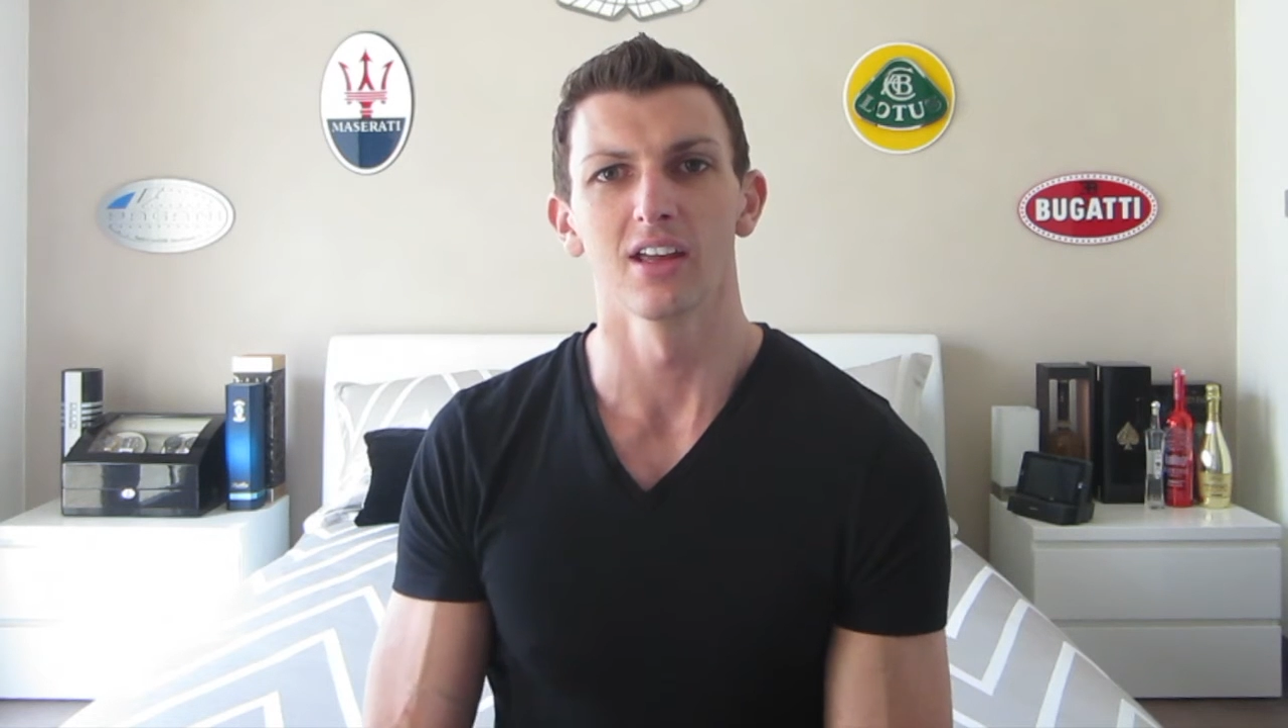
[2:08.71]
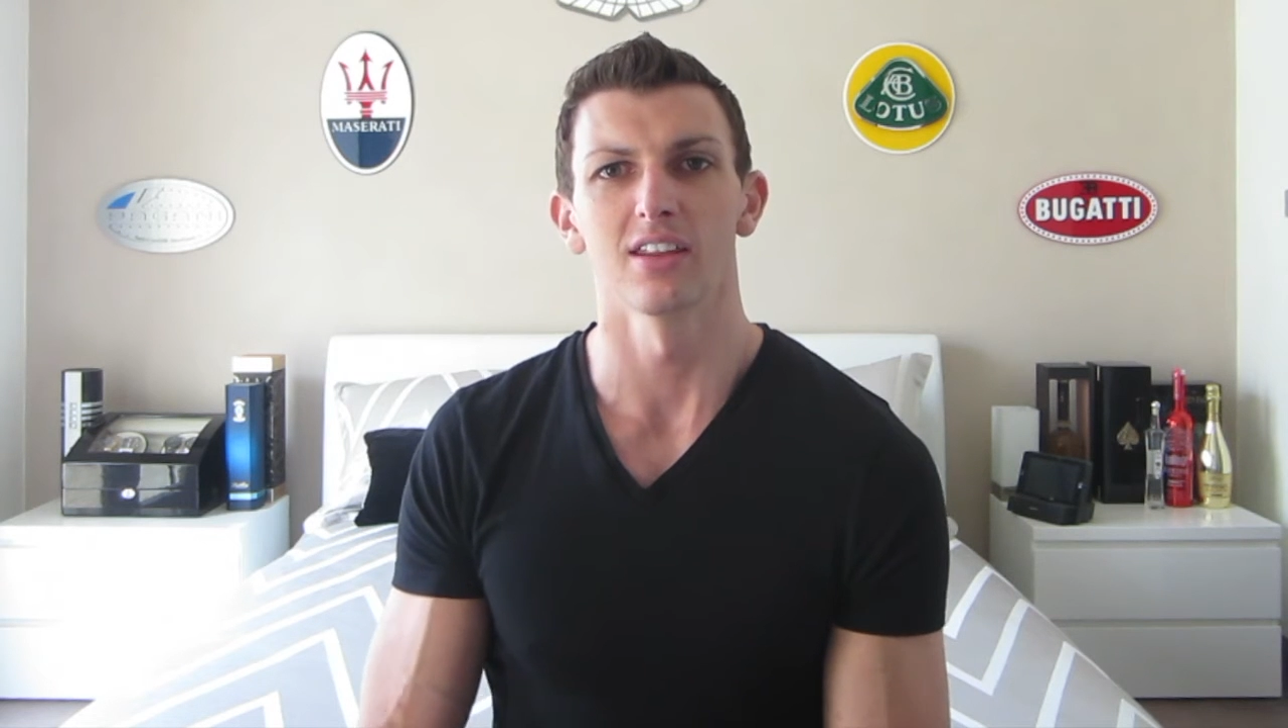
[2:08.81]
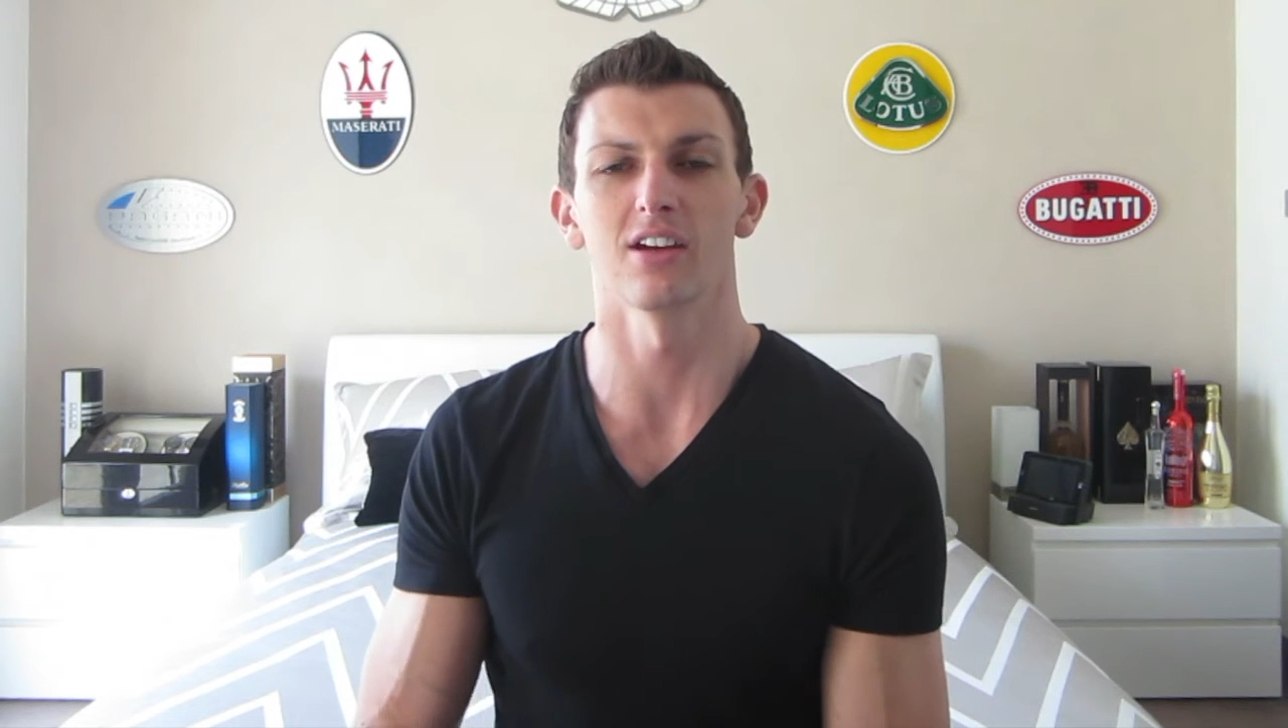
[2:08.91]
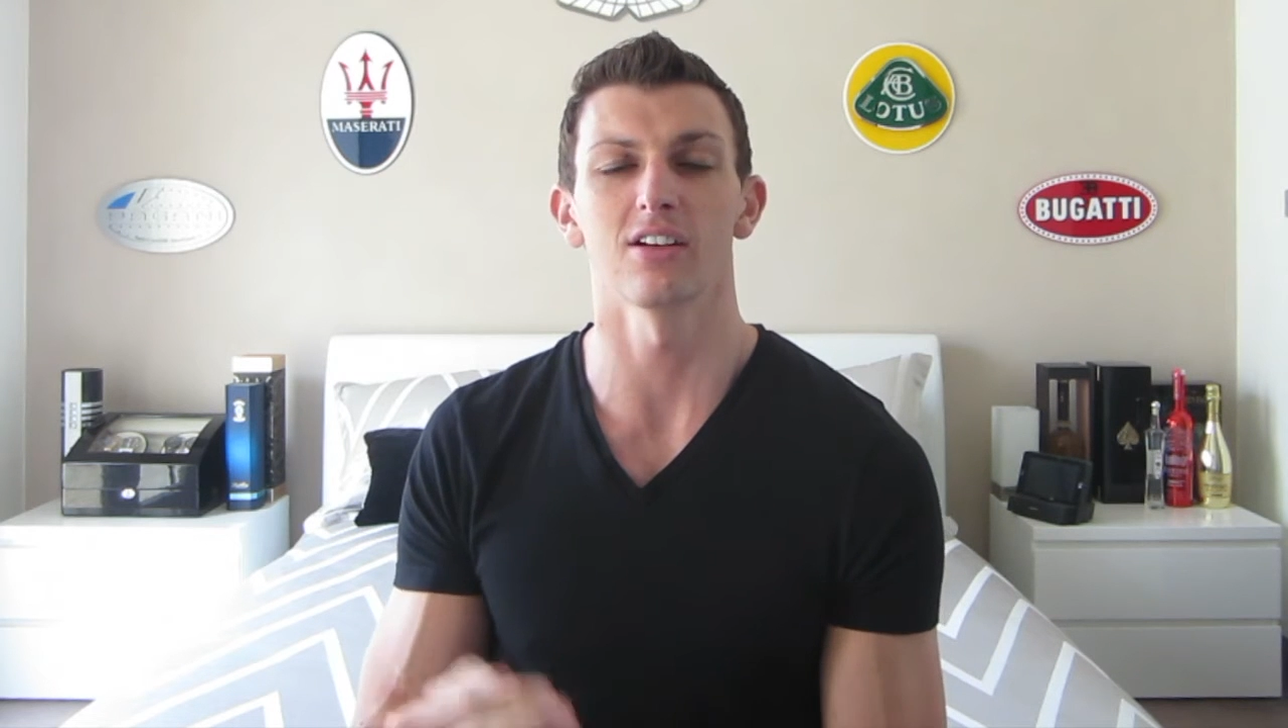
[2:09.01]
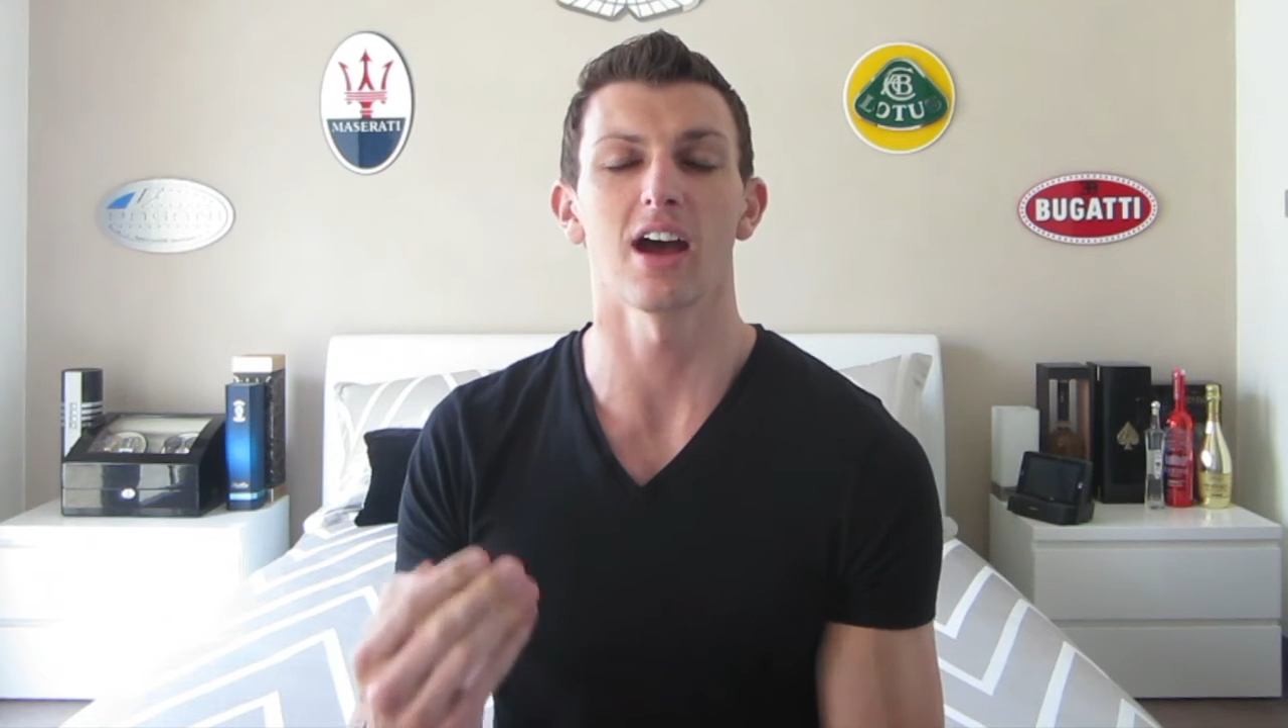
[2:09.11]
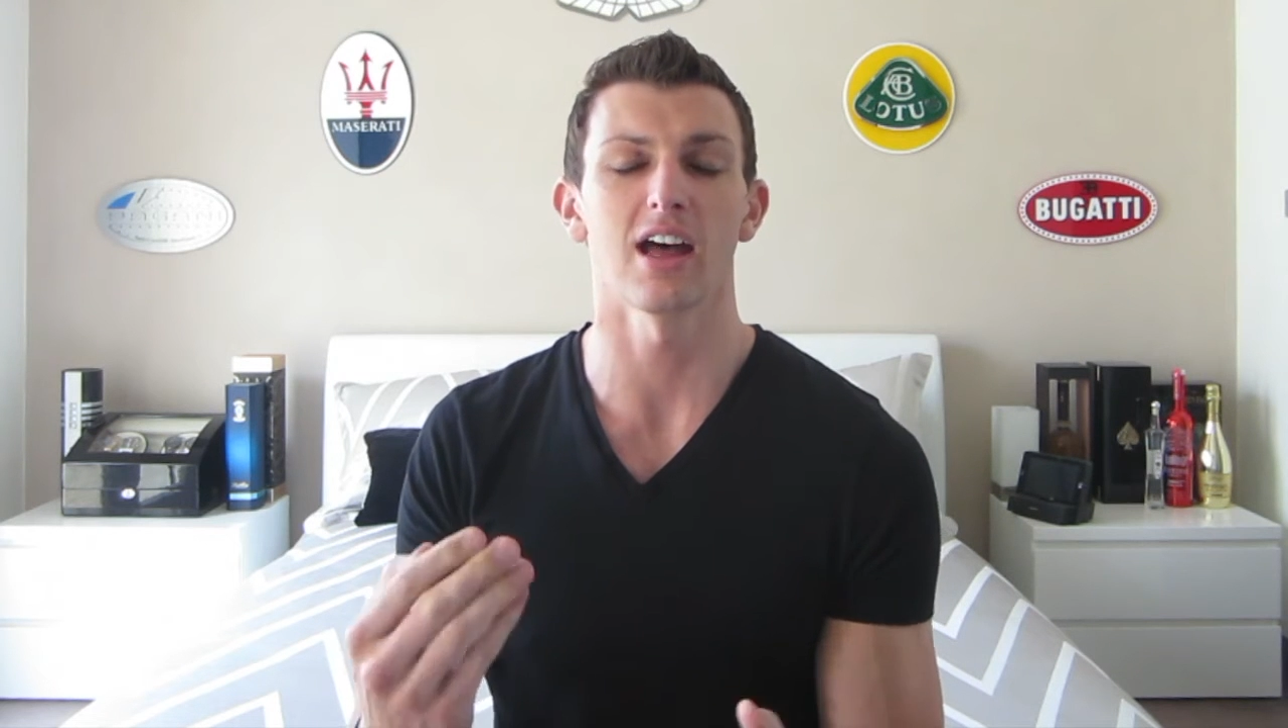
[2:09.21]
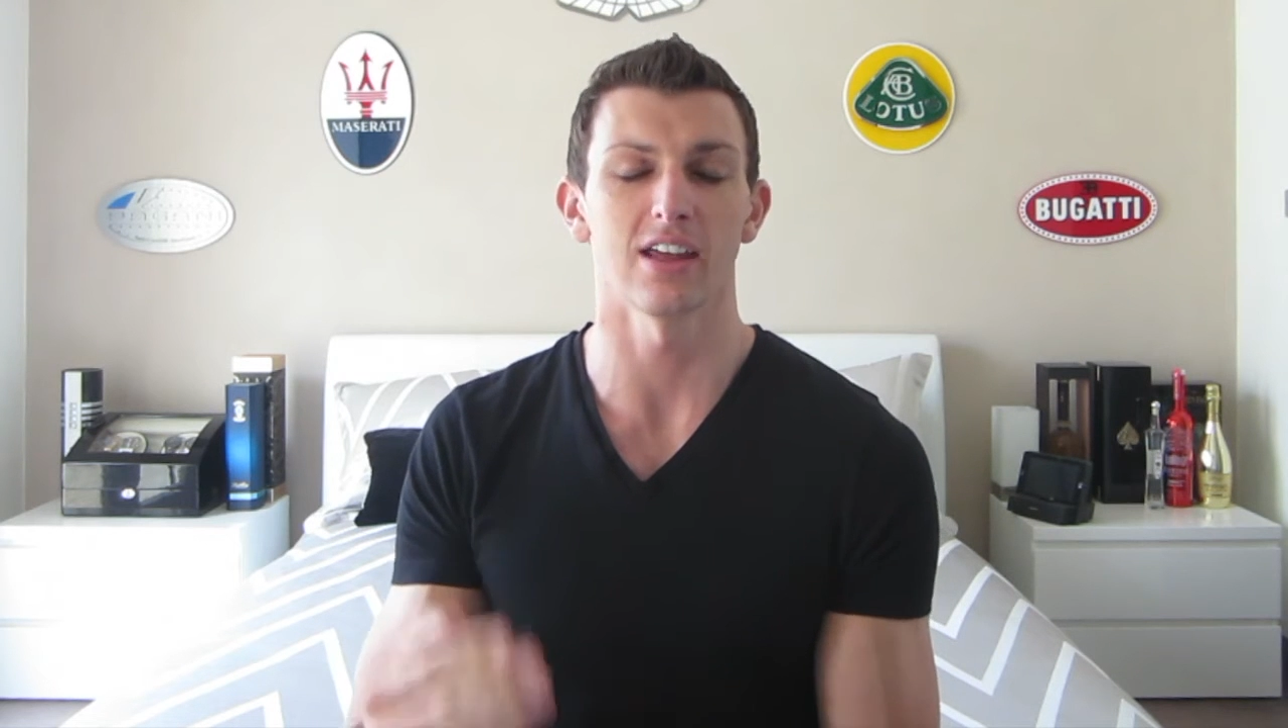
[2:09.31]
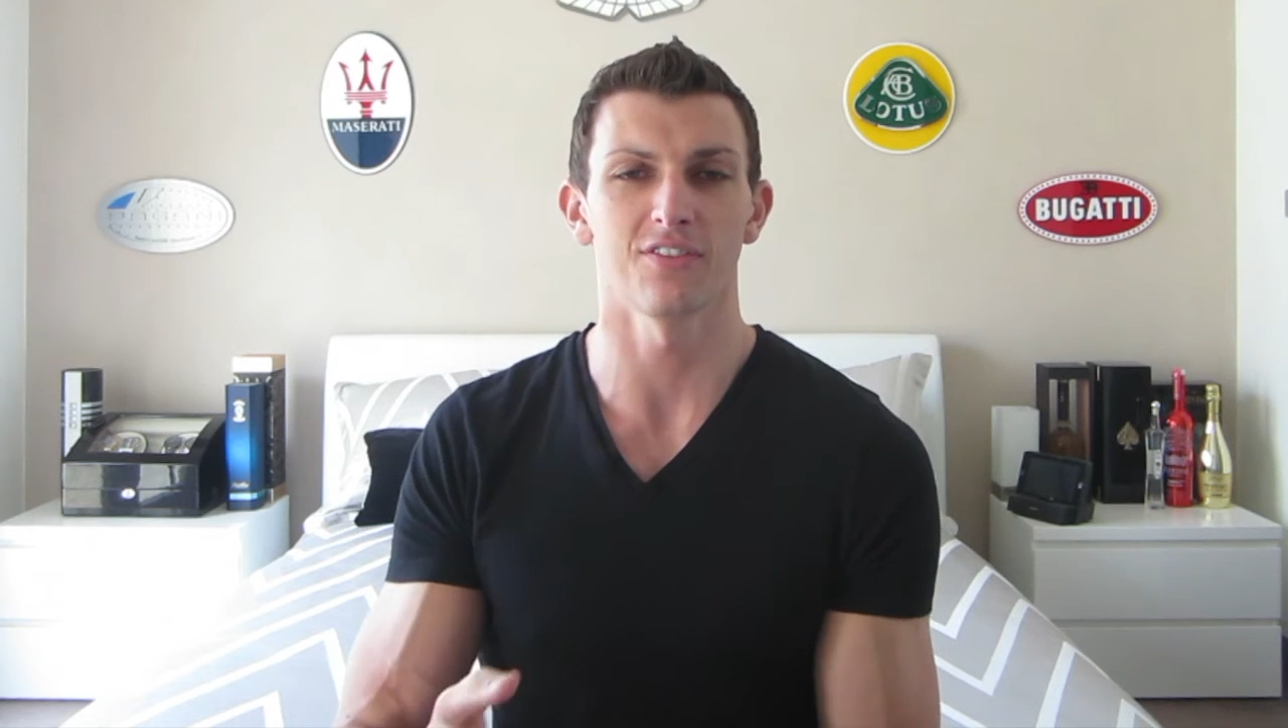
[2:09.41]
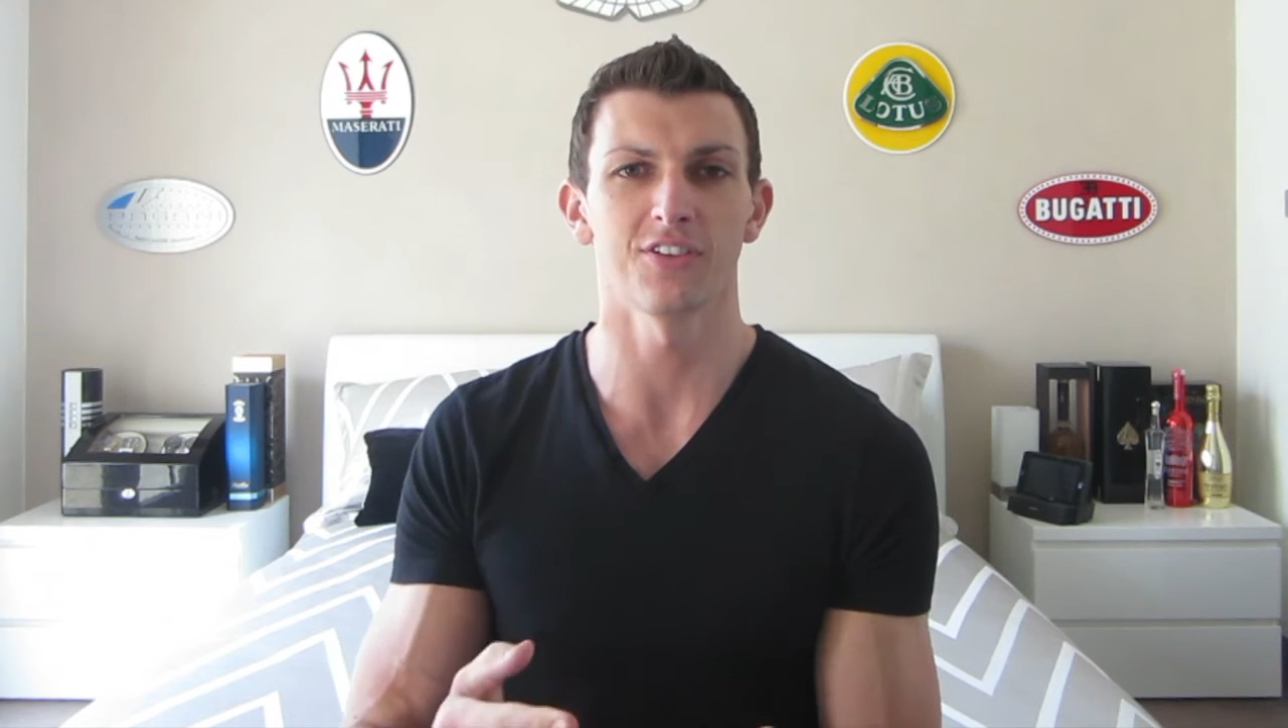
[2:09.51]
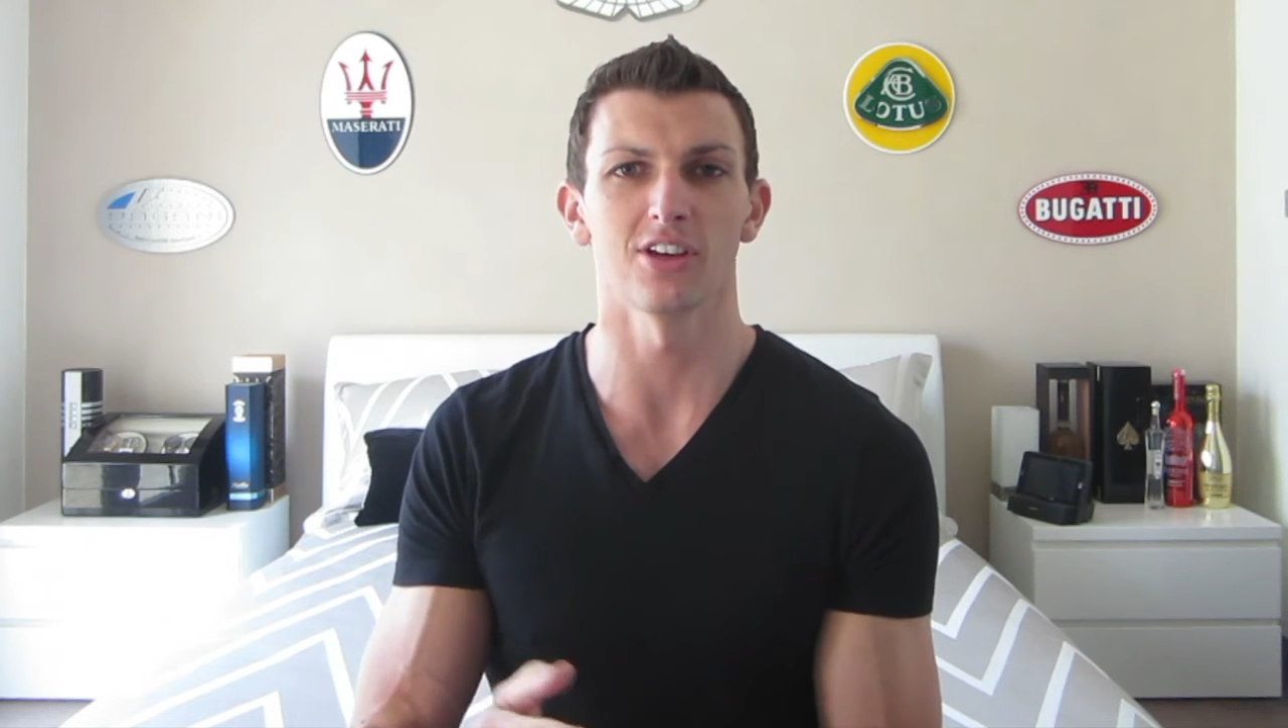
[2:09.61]
There
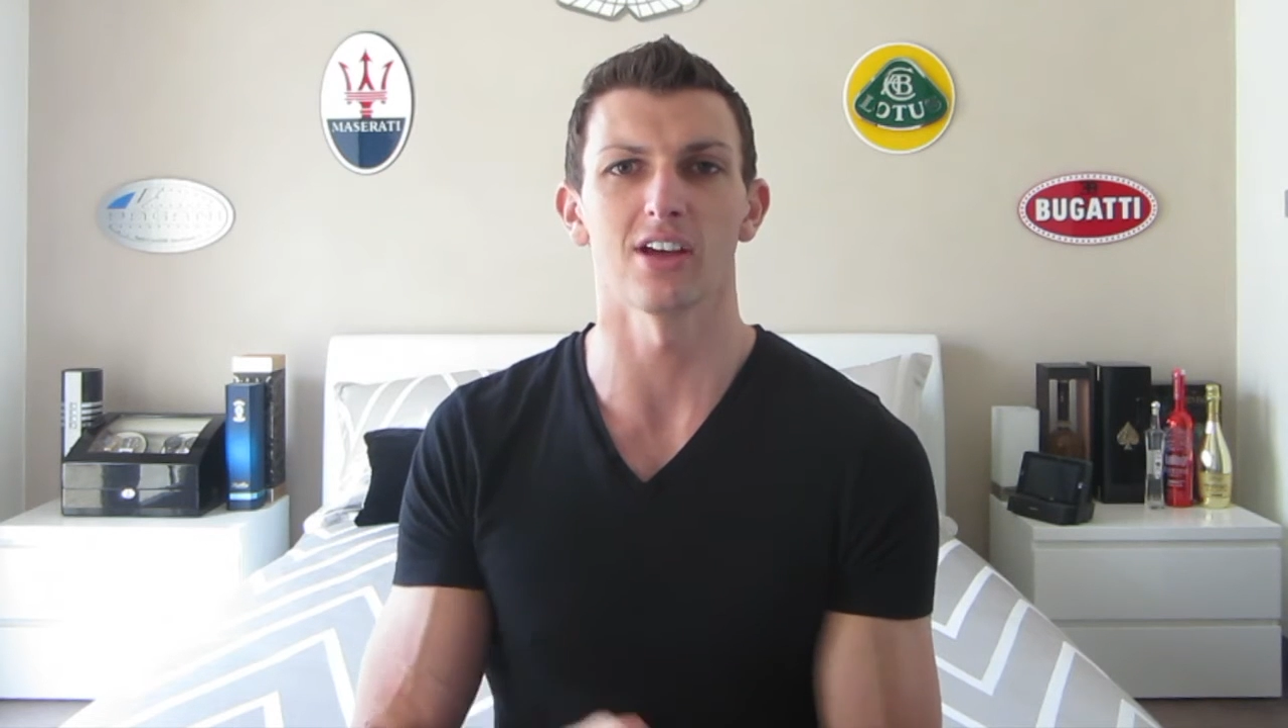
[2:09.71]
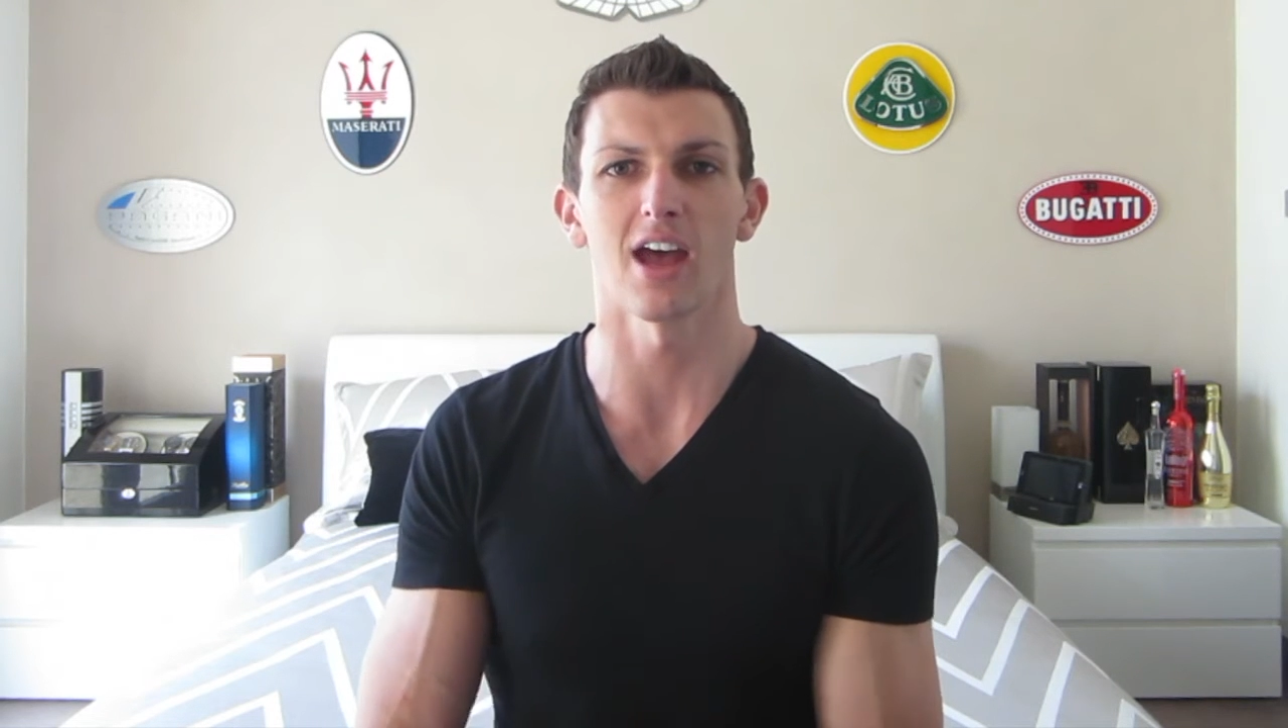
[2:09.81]
are a few